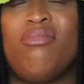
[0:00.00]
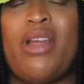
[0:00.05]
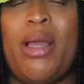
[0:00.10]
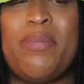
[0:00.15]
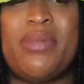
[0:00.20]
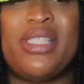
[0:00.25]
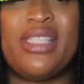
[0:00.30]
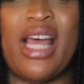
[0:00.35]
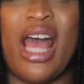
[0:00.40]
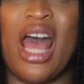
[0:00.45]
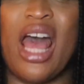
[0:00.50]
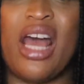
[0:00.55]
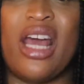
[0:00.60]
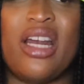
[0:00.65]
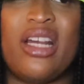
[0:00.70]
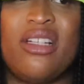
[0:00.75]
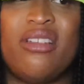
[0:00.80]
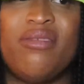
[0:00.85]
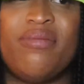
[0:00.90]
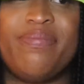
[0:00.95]
I'm
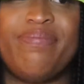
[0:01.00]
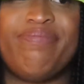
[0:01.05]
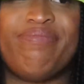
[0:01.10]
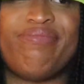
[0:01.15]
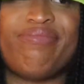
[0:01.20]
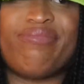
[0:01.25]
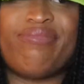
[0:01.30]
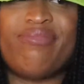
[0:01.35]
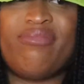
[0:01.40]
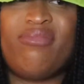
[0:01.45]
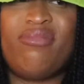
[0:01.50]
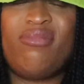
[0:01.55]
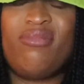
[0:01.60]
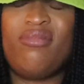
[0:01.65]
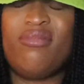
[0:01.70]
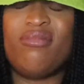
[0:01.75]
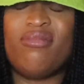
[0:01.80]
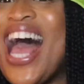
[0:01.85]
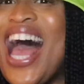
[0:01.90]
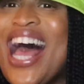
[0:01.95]
sad.
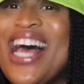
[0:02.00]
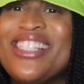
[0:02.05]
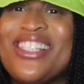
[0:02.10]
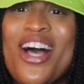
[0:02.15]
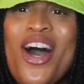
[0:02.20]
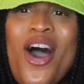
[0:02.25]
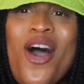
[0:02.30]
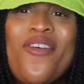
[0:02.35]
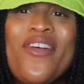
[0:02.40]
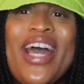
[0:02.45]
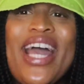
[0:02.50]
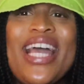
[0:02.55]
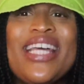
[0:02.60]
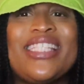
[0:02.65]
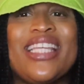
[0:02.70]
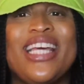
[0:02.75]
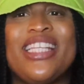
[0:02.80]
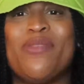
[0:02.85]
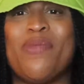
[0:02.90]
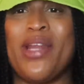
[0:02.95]
As
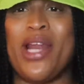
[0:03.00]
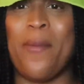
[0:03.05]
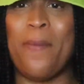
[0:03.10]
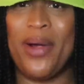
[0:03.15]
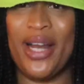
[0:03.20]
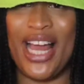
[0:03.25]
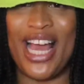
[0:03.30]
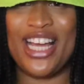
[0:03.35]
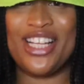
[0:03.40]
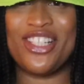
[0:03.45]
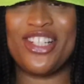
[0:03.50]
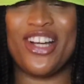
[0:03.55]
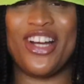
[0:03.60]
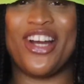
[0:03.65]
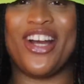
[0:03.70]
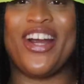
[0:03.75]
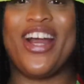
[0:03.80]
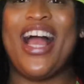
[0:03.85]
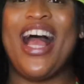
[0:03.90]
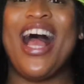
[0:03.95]
always, it's been a
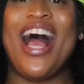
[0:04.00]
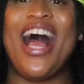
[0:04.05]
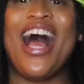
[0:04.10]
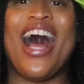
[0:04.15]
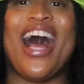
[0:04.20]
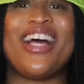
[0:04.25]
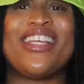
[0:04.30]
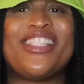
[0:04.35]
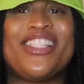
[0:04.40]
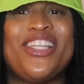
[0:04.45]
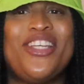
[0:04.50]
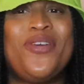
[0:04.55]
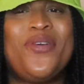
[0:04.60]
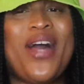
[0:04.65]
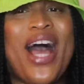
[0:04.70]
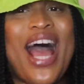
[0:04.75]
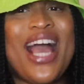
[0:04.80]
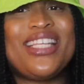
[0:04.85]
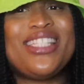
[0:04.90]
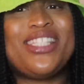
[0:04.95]
pleasure. I'll see you
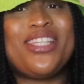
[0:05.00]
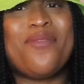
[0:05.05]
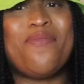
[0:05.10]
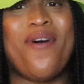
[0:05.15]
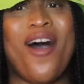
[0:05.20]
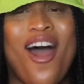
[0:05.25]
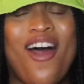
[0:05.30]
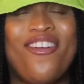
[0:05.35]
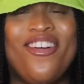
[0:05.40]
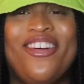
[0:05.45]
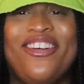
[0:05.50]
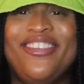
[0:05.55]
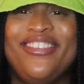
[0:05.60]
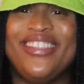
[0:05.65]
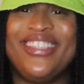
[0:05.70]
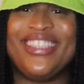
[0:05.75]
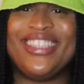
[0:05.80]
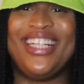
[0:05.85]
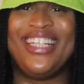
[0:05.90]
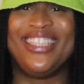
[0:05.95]
guys
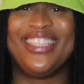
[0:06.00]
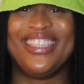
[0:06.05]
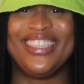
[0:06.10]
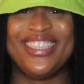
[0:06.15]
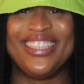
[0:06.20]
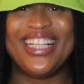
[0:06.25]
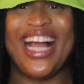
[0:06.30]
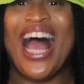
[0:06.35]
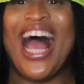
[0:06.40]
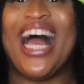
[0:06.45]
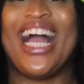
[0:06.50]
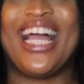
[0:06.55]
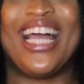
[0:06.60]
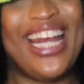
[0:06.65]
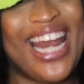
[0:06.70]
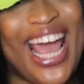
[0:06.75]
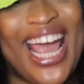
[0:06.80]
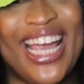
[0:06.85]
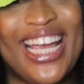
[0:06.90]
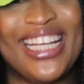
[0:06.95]
tomorrow. Good
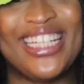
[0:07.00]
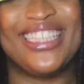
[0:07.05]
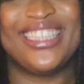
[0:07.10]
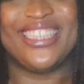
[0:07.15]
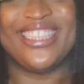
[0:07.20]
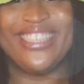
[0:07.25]
night.